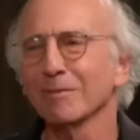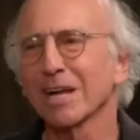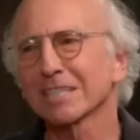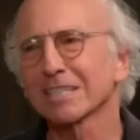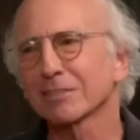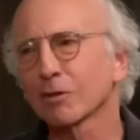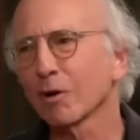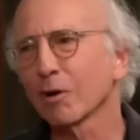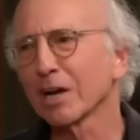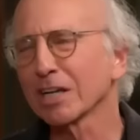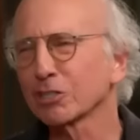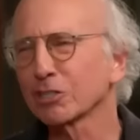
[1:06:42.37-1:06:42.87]
I'm
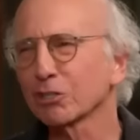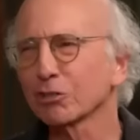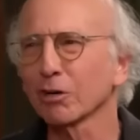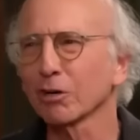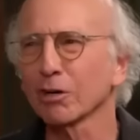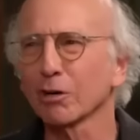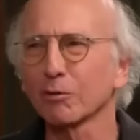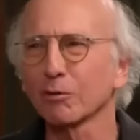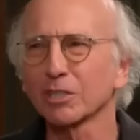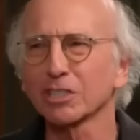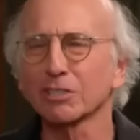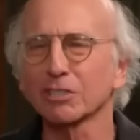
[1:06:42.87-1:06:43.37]
not quite
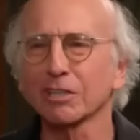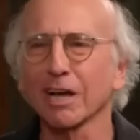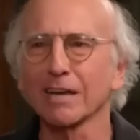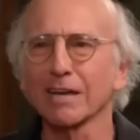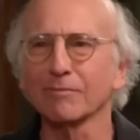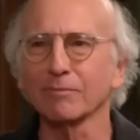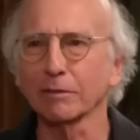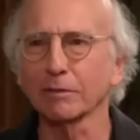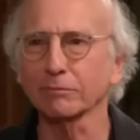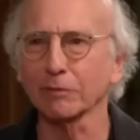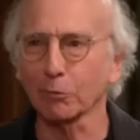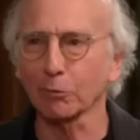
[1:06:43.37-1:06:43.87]
sure it was
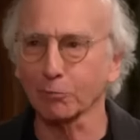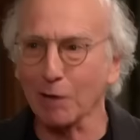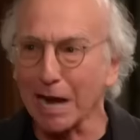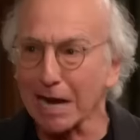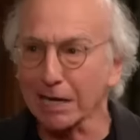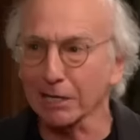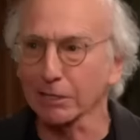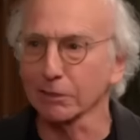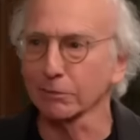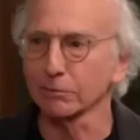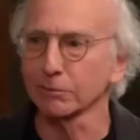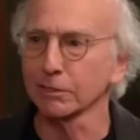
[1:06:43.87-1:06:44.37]

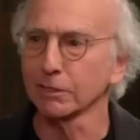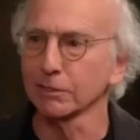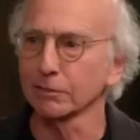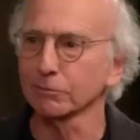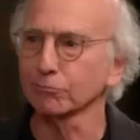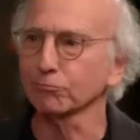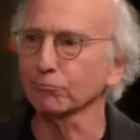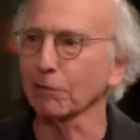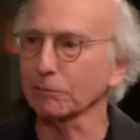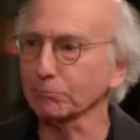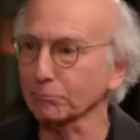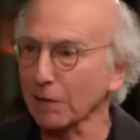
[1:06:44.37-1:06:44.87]
Seinfeld.
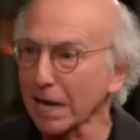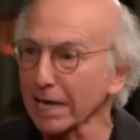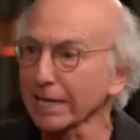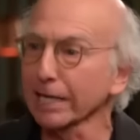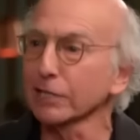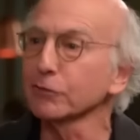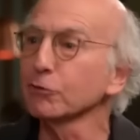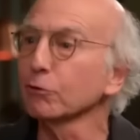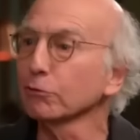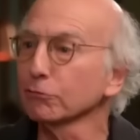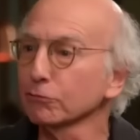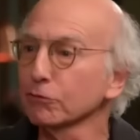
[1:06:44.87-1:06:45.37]

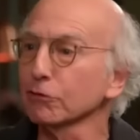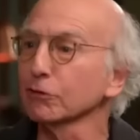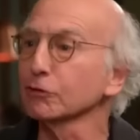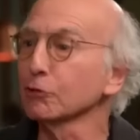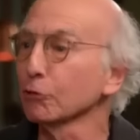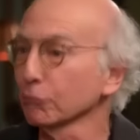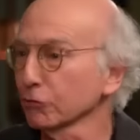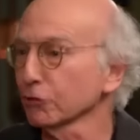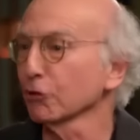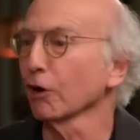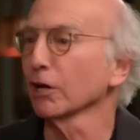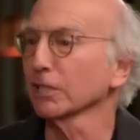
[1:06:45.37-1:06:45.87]
And
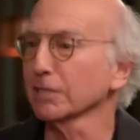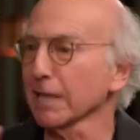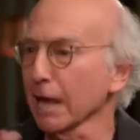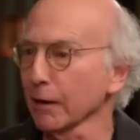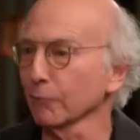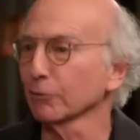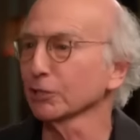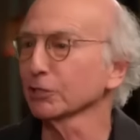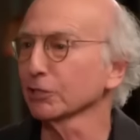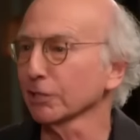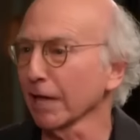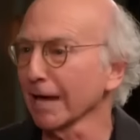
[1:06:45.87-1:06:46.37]
you thought
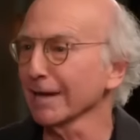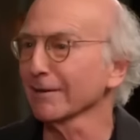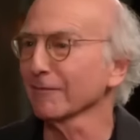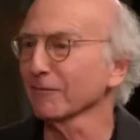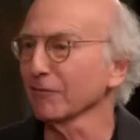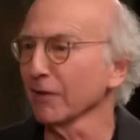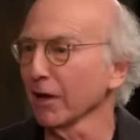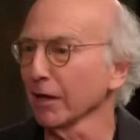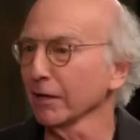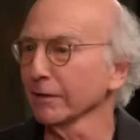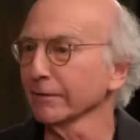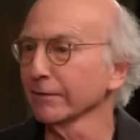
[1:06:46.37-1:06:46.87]
that was
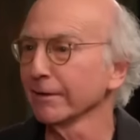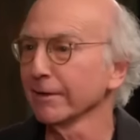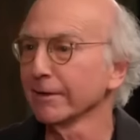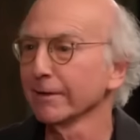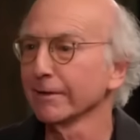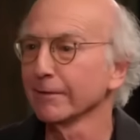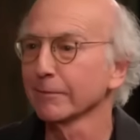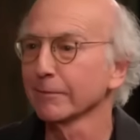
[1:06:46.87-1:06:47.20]
Seinfeld.